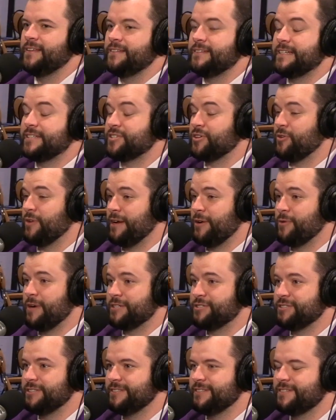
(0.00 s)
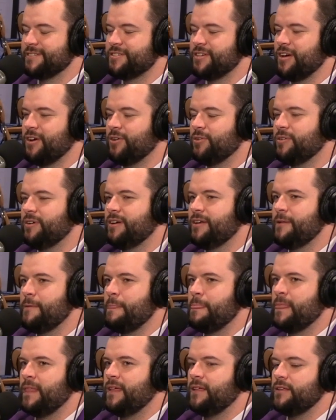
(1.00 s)
That's a great question. So
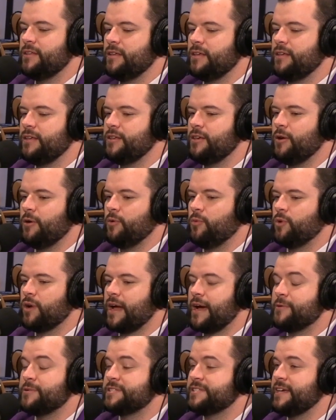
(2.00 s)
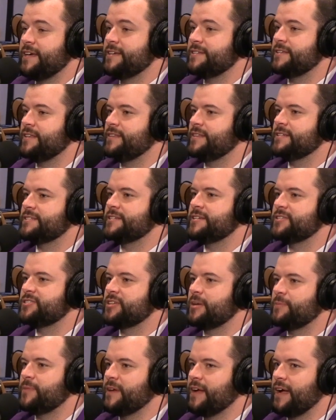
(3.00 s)
what I would say is that this is
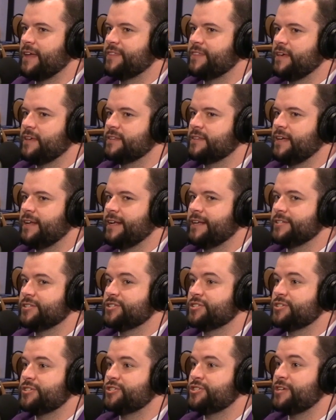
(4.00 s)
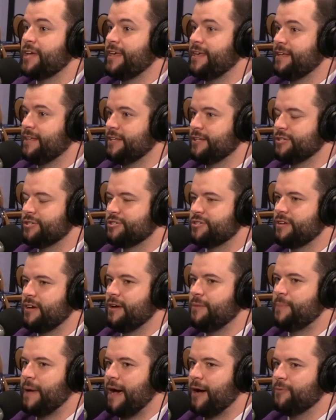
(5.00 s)
something I think that has changed
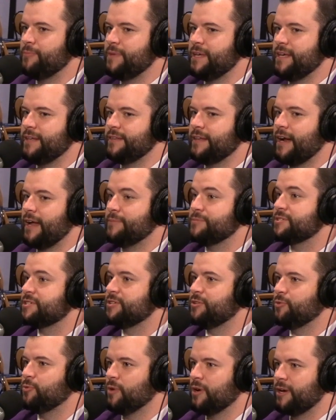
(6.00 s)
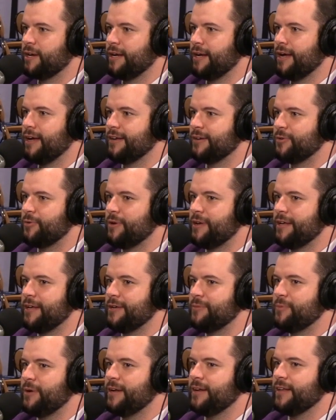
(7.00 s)
about me and that I'm still working on,
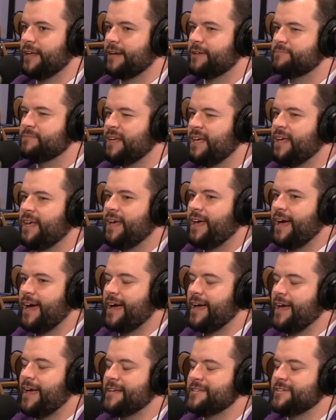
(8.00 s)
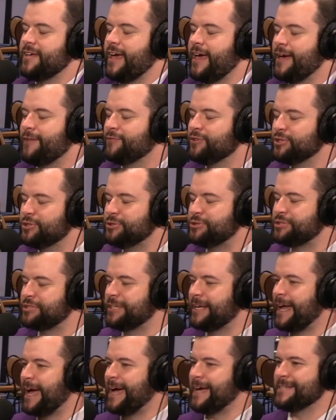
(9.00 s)
Gwen, but like as an
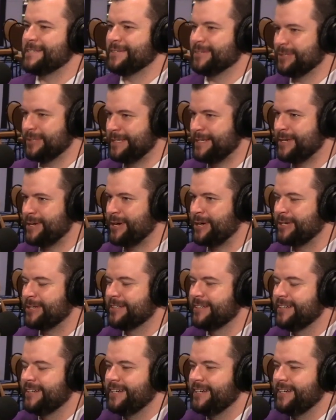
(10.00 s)
evolution as a leader,